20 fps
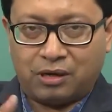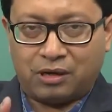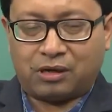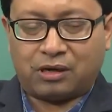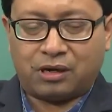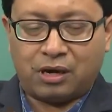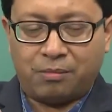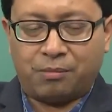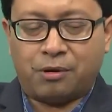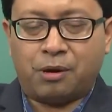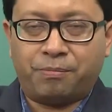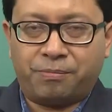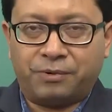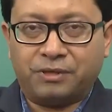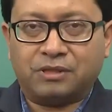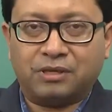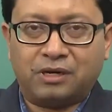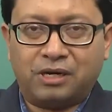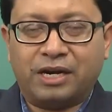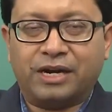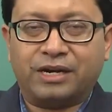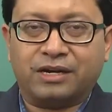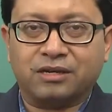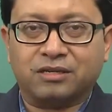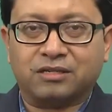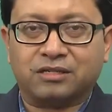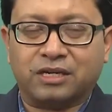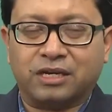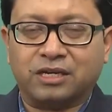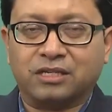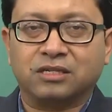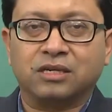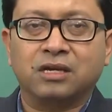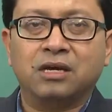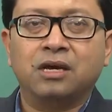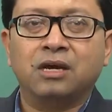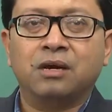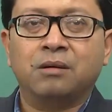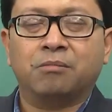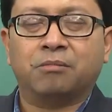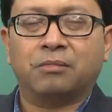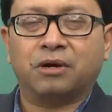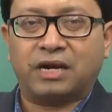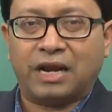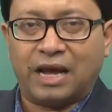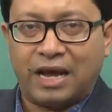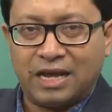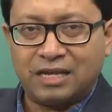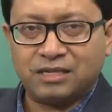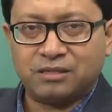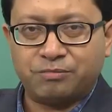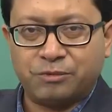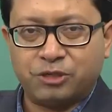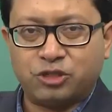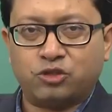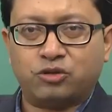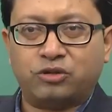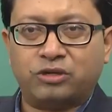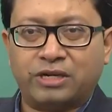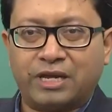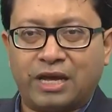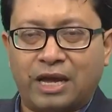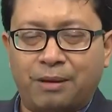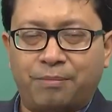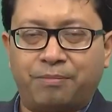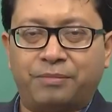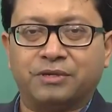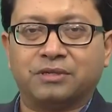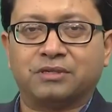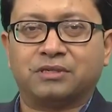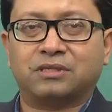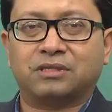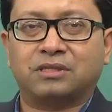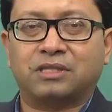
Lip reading: come up in the later stage. But as maturity happens,